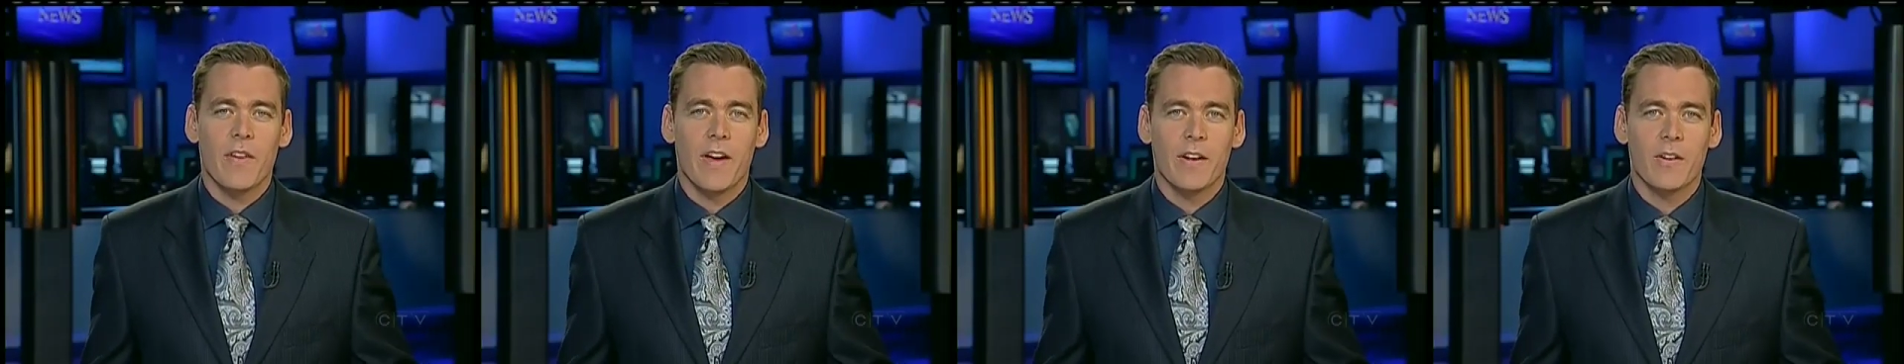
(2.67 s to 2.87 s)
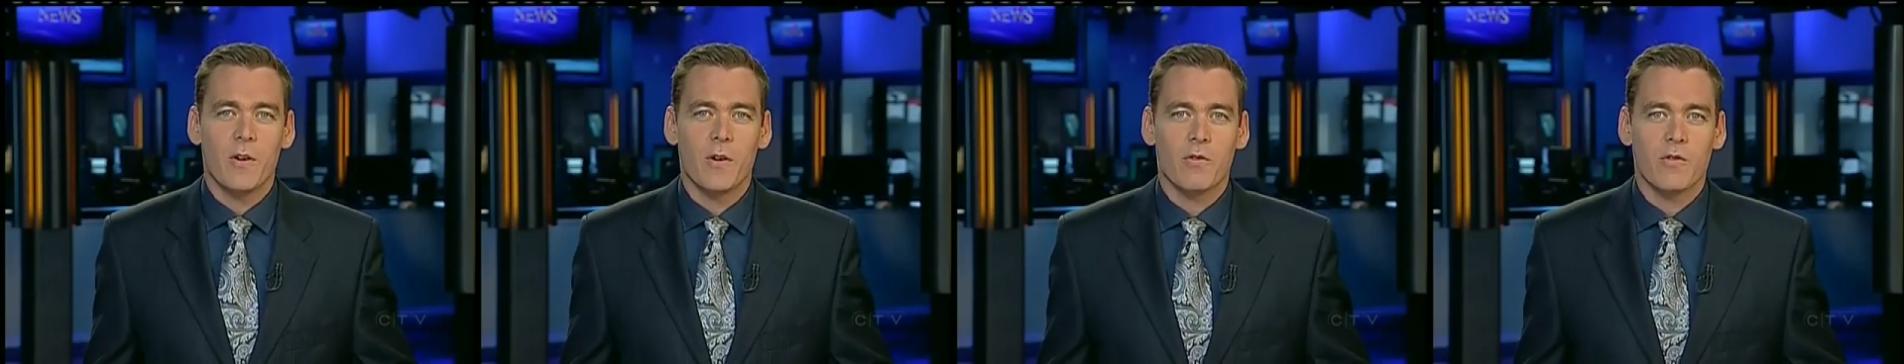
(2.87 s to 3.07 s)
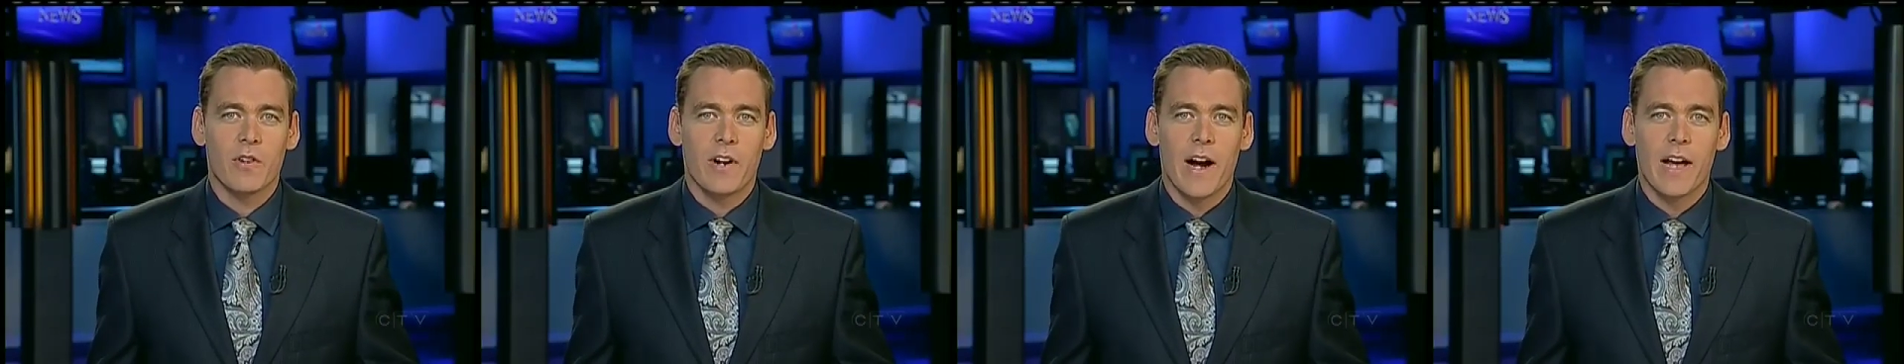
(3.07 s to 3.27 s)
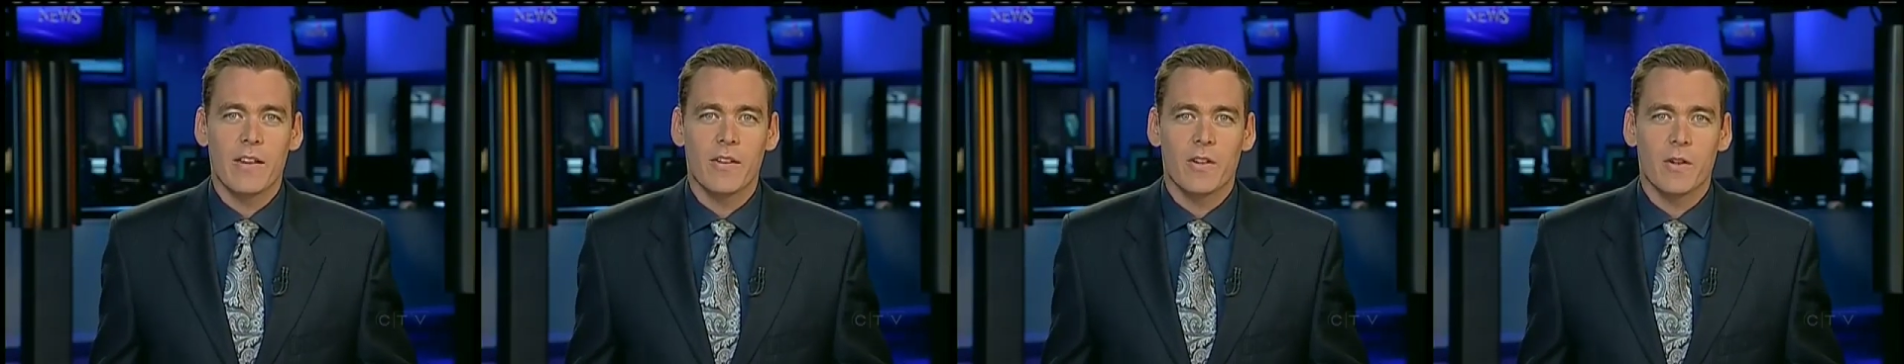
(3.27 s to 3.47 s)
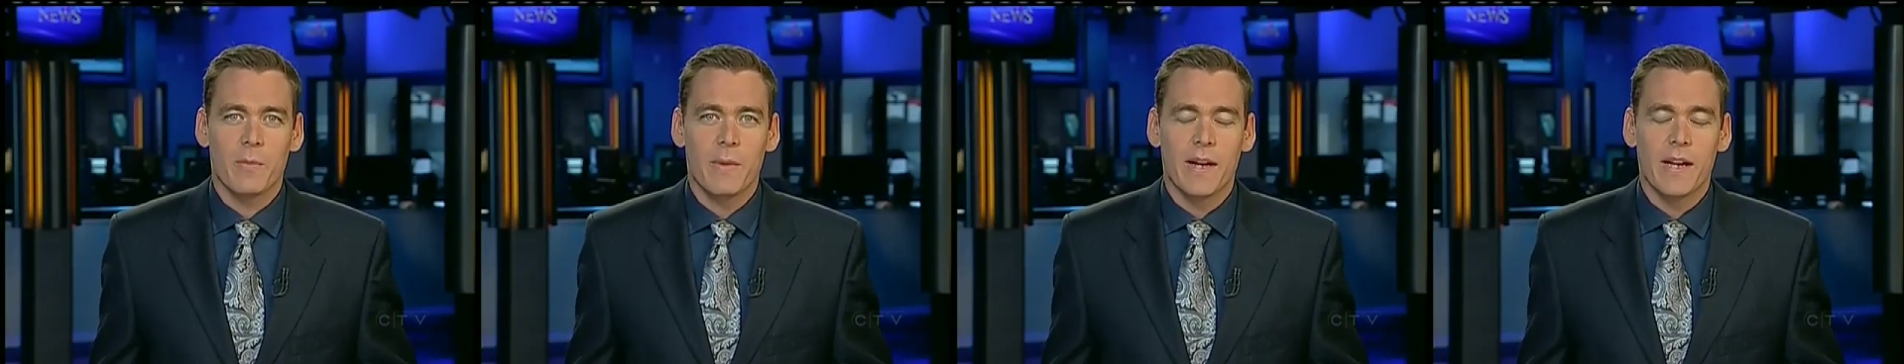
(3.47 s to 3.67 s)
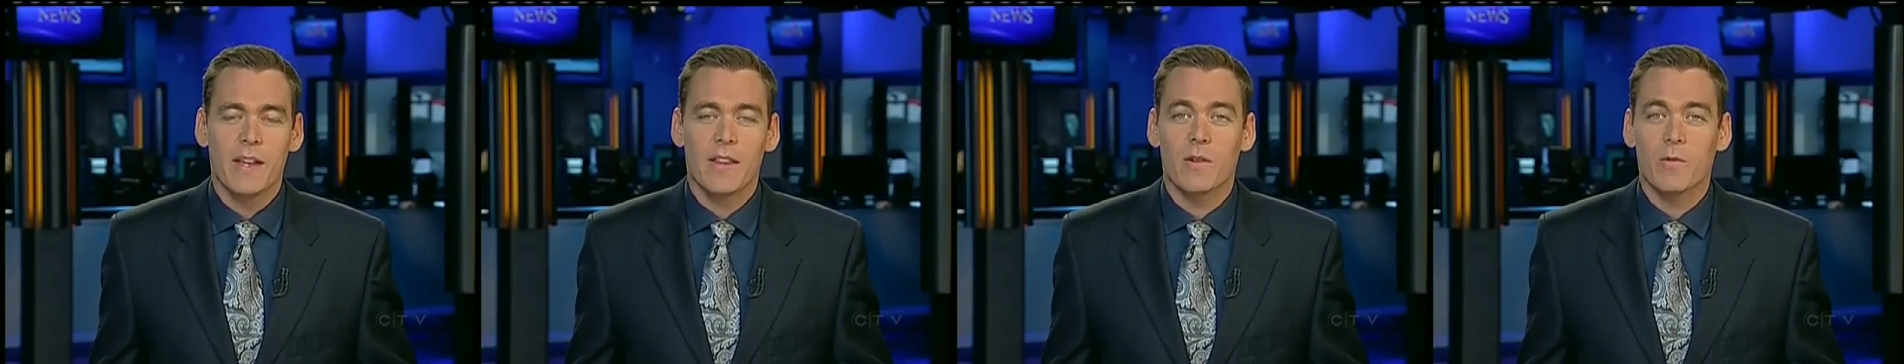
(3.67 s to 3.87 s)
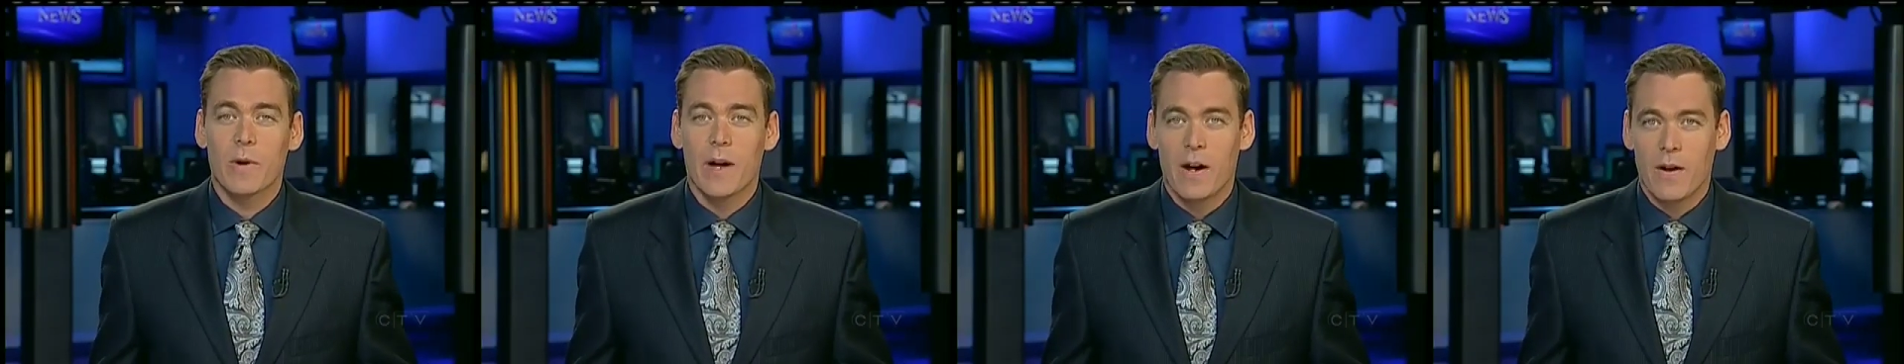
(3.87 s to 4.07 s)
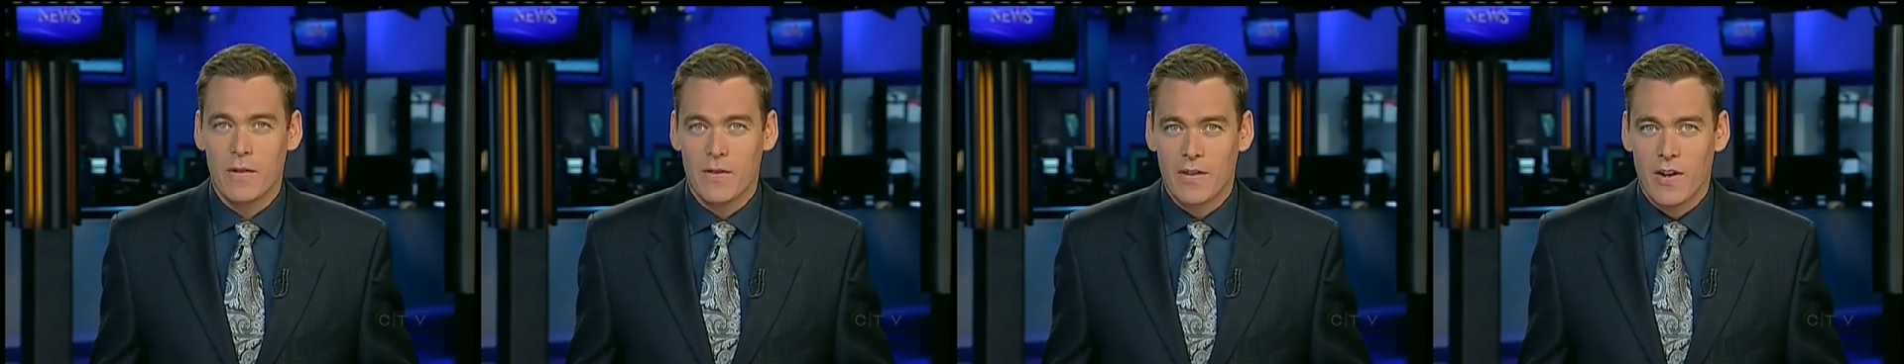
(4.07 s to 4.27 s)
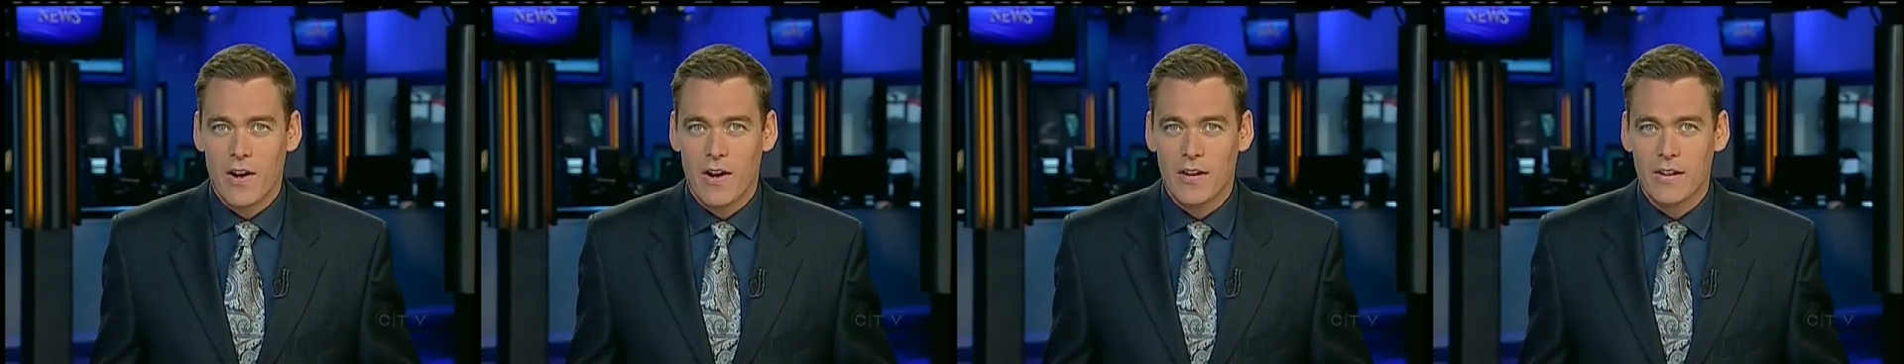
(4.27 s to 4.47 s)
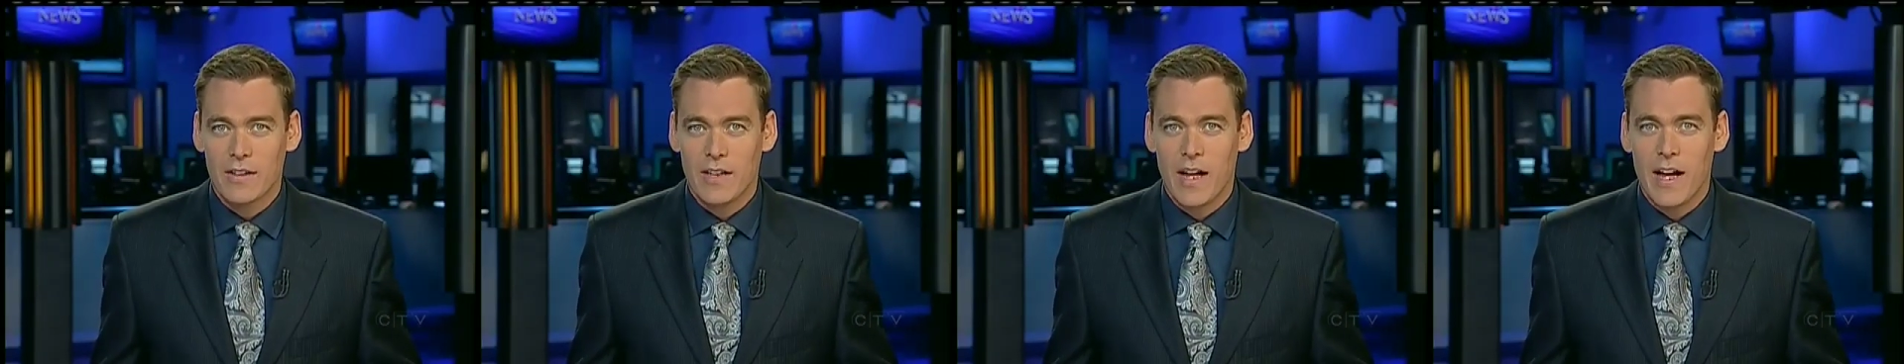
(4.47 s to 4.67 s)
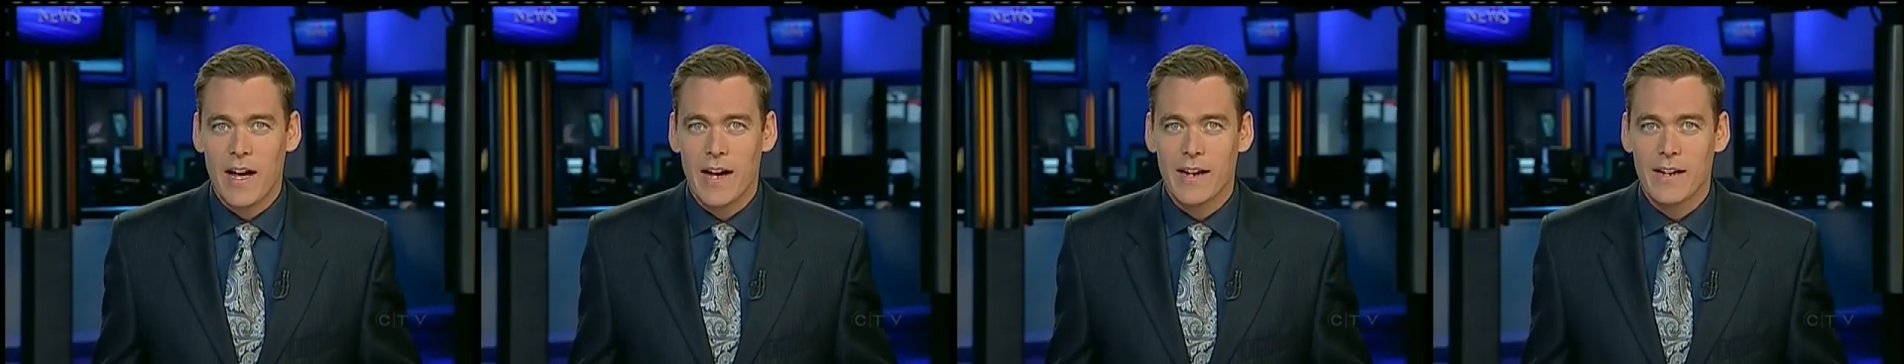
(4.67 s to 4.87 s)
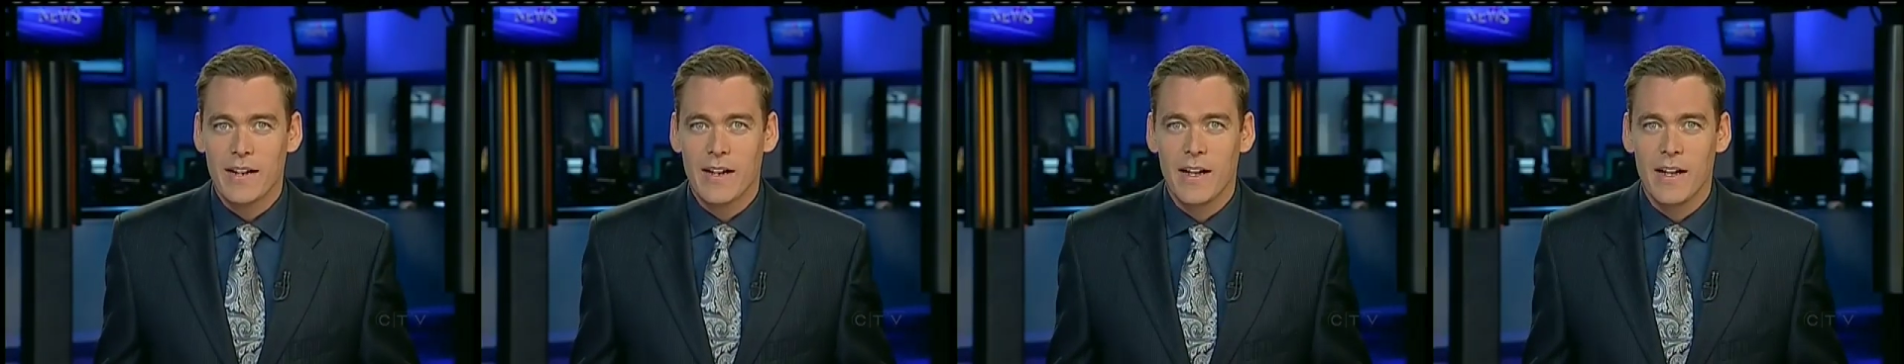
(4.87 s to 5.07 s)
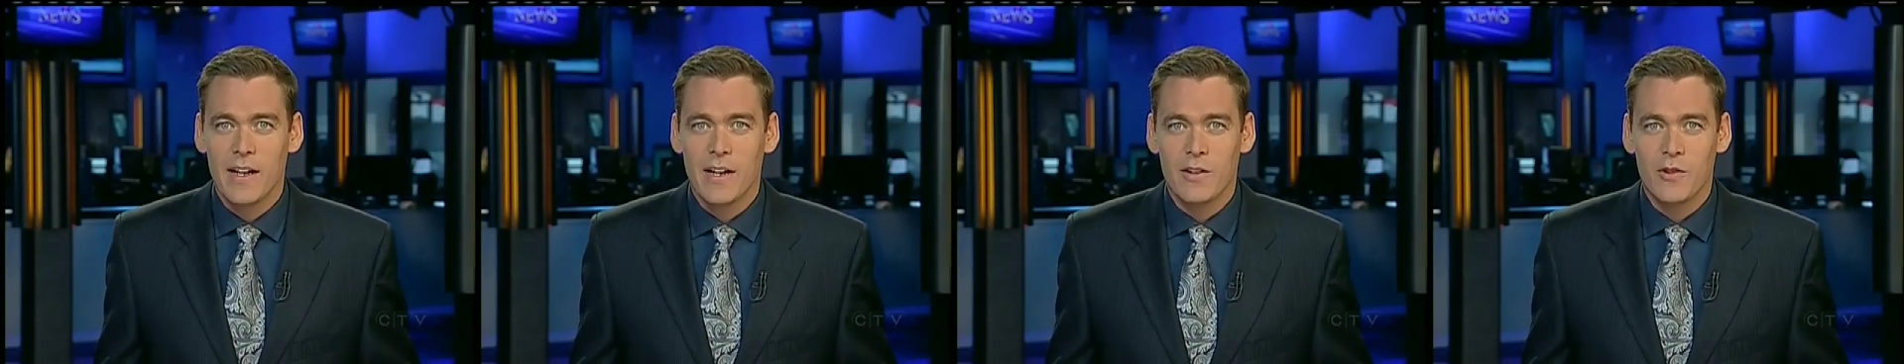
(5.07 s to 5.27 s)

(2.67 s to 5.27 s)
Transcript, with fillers: Vancouver Island are making the rounds online.